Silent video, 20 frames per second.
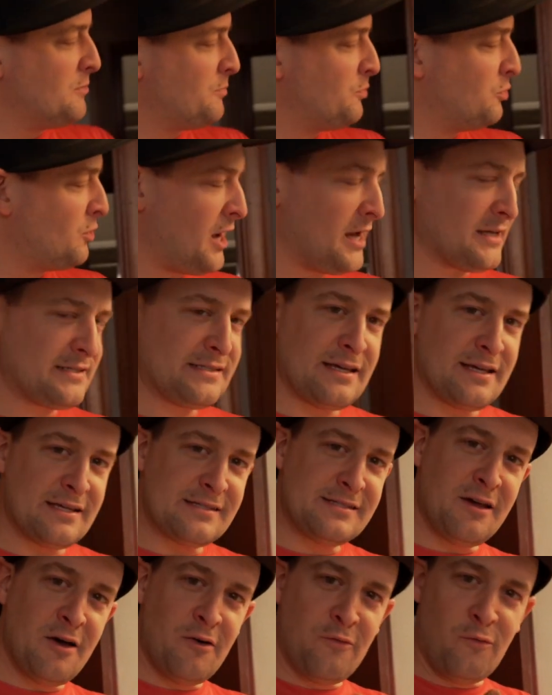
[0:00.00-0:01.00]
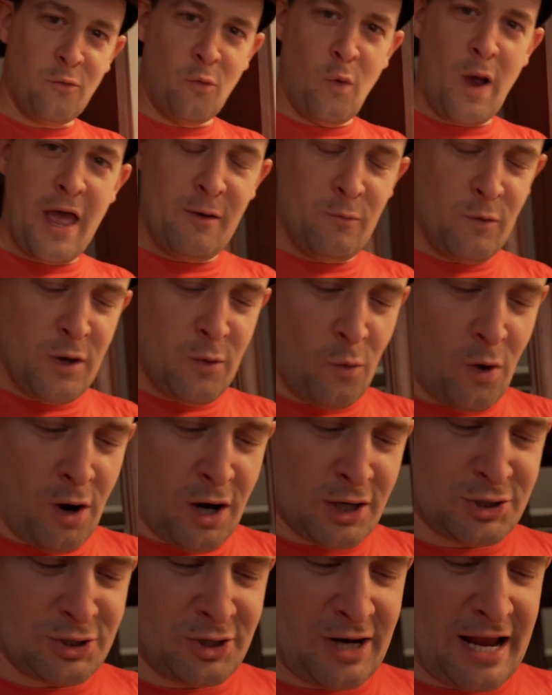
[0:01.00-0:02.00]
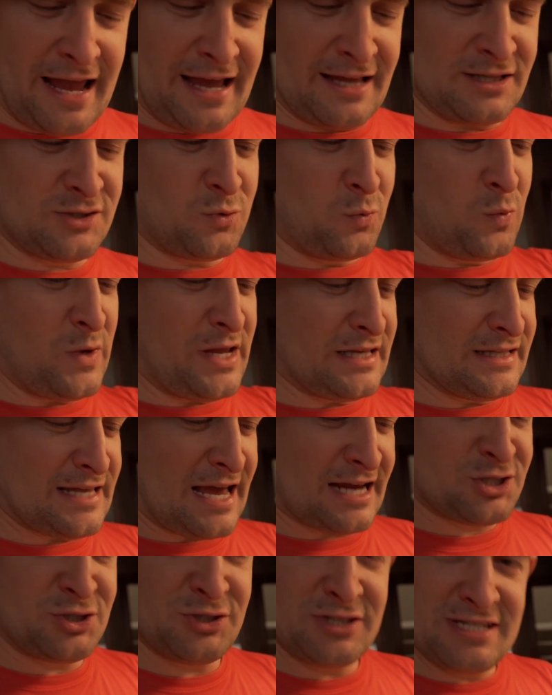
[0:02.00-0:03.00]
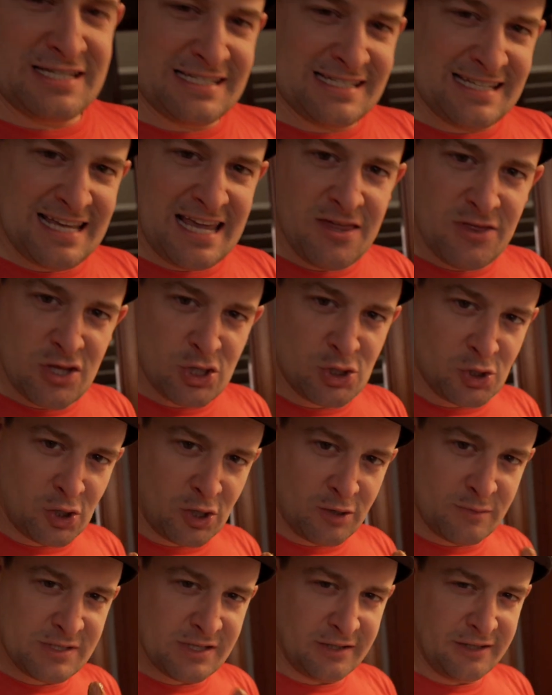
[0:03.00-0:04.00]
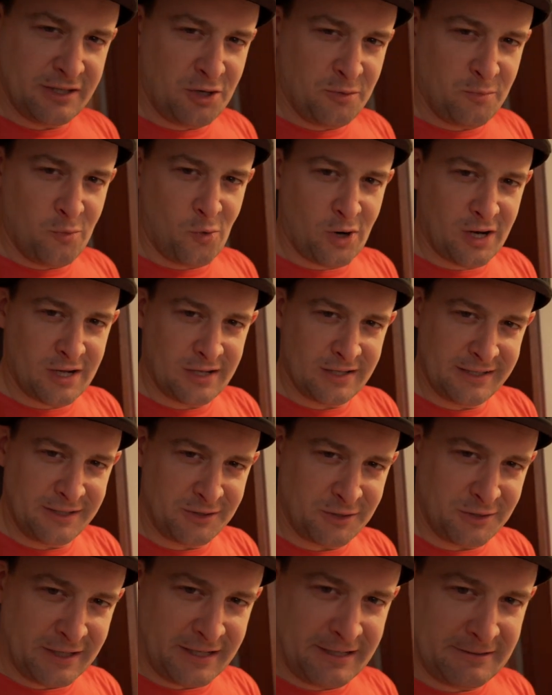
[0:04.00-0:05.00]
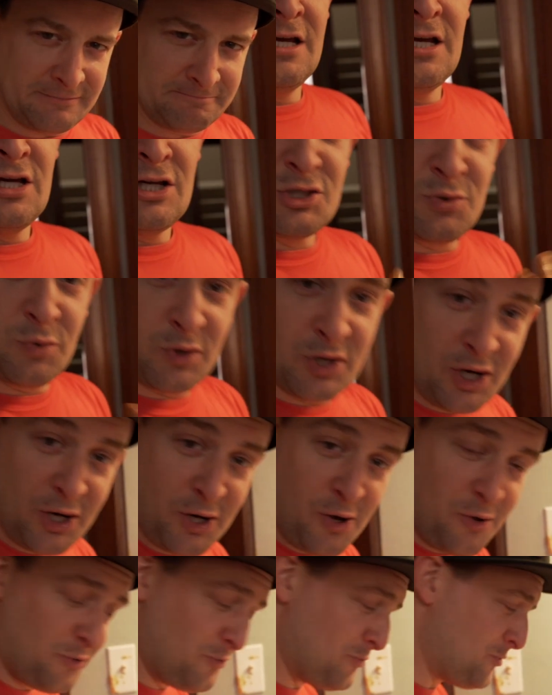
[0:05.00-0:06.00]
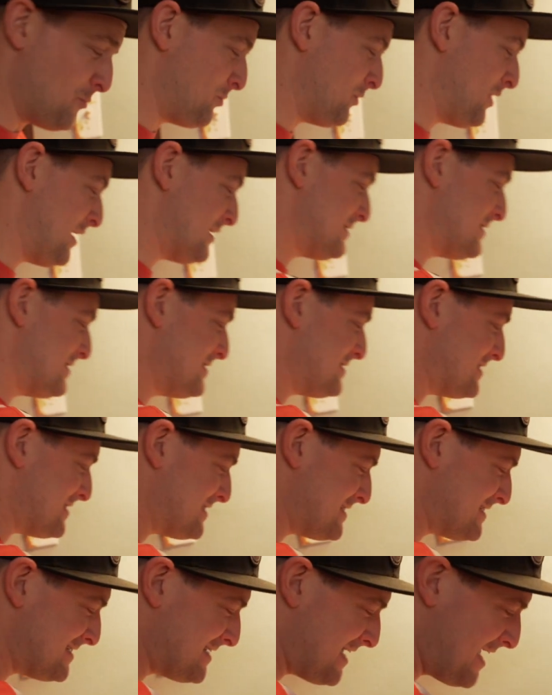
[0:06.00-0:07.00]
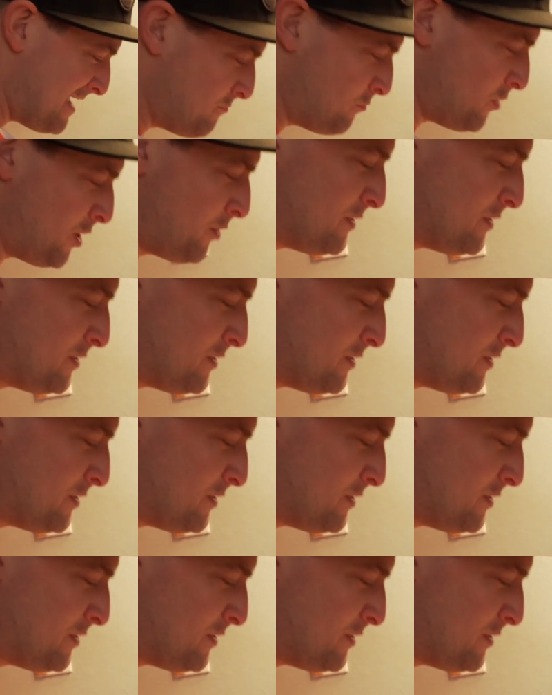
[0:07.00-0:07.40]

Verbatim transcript: the process of when we wash our hands when we can actually see the germs a little more clearly. So we're gonna go through the process the same way